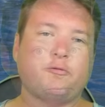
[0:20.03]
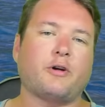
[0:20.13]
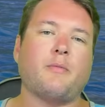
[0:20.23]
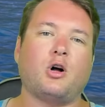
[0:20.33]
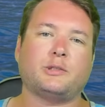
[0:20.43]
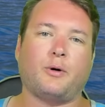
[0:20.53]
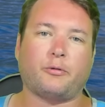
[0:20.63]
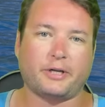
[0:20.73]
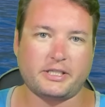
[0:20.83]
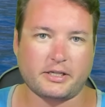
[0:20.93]
For multiple
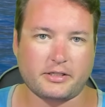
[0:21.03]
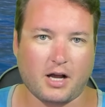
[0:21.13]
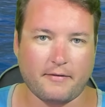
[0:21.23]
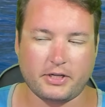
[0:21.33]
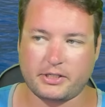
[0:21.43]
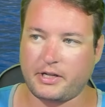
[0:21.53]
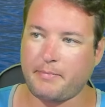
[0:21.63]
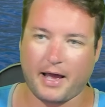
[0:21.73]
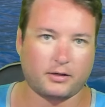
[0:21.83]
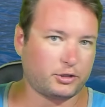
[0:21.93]
reasons, obviously.
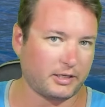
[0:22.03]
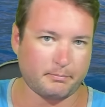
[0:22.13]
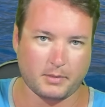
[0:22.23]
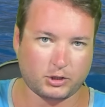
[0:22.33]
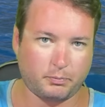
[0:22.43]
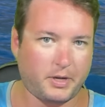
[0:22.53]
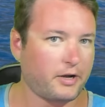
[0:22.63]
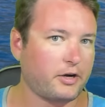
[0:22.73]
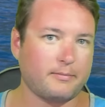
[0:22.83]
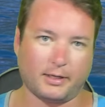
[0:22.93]
Battleship, much
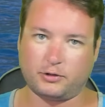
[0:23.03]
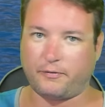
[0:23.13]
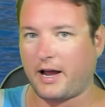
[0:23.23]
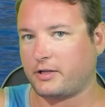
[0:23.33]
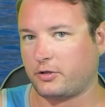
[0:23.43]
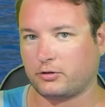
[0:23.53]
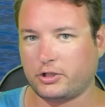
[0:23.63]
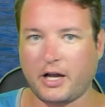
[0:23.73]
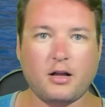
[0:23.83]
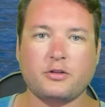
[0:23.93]
bigger, much faster
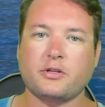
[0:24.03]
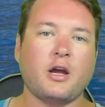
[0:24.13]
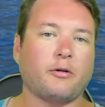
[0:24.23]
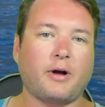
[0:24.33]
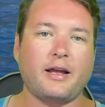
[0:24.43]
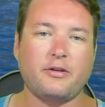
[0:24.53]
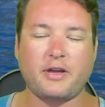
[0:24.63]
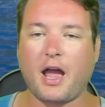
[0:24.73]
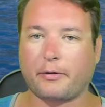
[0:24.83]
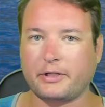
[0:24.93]
shells, right? You
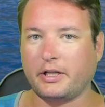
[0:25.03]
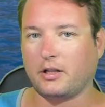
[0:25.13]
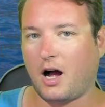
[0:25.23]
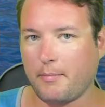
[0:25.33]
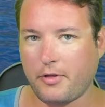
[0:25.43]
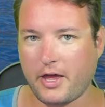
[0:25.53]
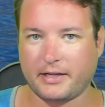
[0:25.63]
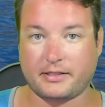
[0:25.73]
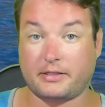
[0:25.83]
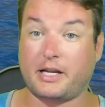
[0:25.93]
can't really lob
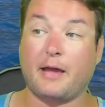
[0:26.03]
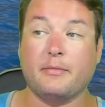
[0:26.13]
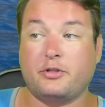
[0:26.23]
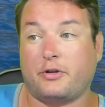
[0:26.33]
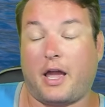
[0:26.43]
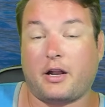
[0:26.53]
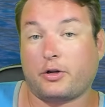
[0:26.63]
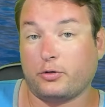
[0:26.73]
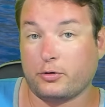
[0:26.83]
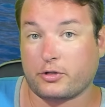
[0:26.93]
things the same as you can a
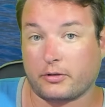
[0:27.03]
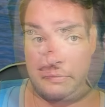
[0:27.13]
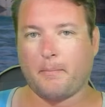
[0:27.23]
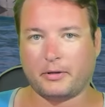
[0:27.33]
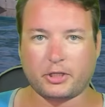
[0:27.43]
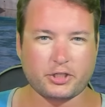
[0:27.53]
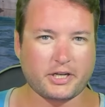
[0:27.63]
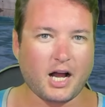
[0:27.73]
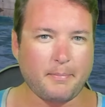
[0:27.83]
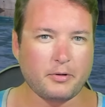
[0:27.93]
cruiser. But there's a
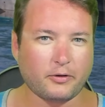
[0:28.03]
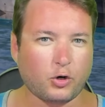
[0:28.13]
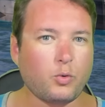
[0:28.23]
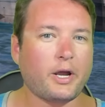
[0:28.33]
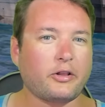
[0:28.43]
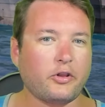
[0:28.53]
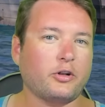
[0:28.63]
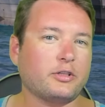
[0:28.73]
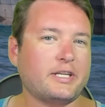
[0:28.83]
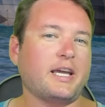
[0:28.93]
couple of quick
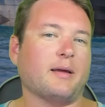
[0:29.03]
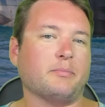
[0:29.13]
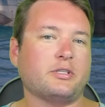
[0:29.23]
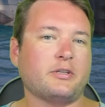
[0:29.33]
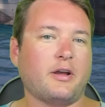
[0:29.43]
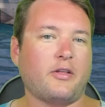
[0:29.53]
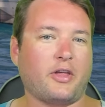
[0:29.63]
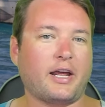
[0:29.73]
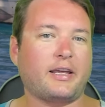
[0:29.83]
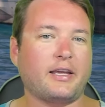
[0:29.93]
little tips
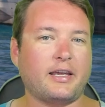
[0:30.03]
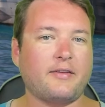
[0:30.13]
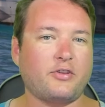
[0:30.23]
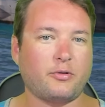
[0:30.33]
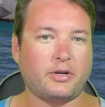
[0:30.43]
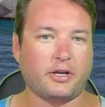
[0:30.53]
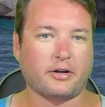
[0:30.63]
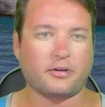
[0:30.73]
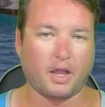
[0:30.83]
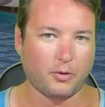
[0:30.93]
I can give you
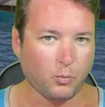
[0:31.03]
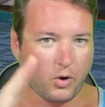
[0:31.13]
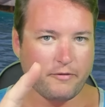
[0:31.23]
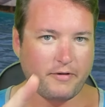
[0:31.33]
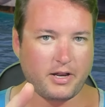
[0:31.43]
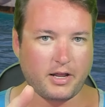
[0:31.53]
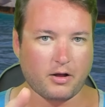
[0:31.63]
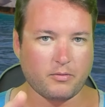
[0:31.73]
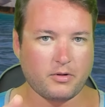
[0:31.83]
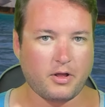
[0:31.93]
here in one
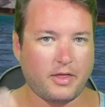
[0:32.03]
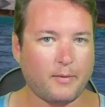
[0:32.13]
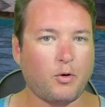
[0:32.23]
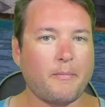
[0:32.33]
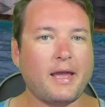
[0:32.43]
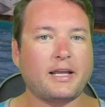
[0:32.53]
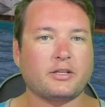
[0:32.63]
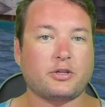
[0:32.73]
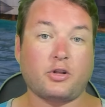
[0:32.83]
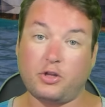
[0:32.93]
video that will make it
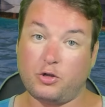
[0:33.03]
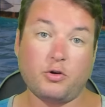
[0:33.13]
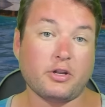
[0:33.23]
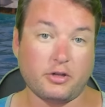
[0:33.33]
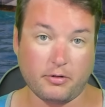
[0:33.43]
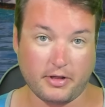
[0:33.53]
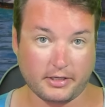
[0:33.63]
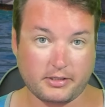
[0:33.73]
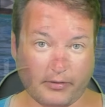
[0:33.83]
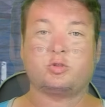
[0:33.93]
so that you can do this.